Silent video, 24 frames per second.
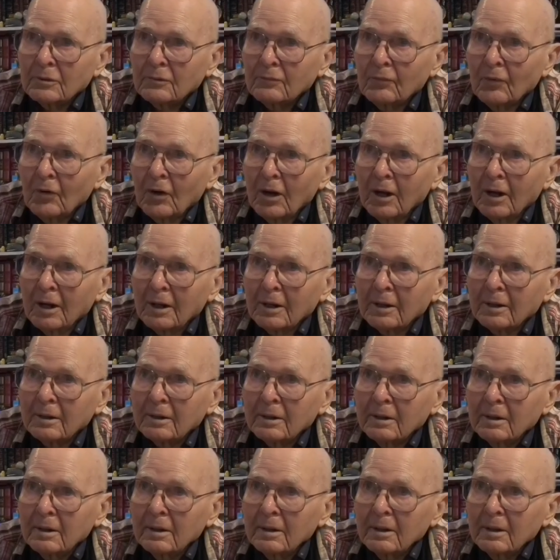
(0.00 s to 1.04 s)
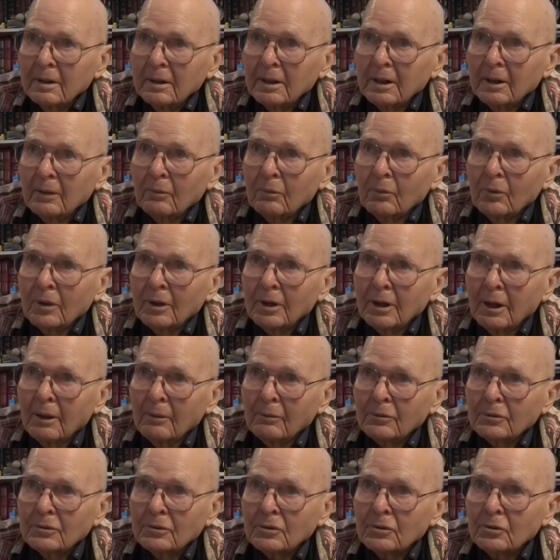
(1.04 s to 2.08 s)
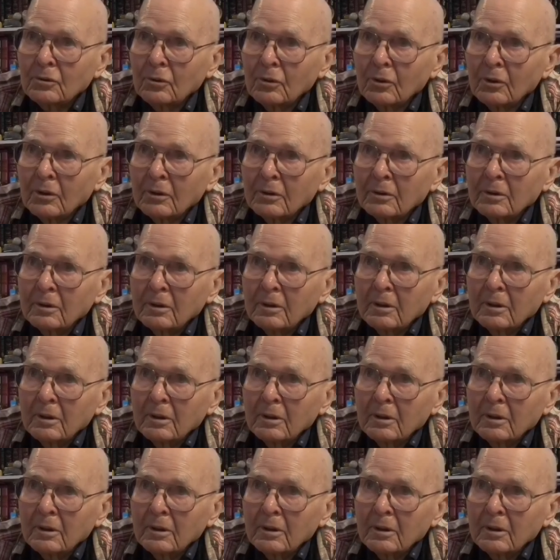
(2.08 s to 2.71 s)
flying and what I was doing.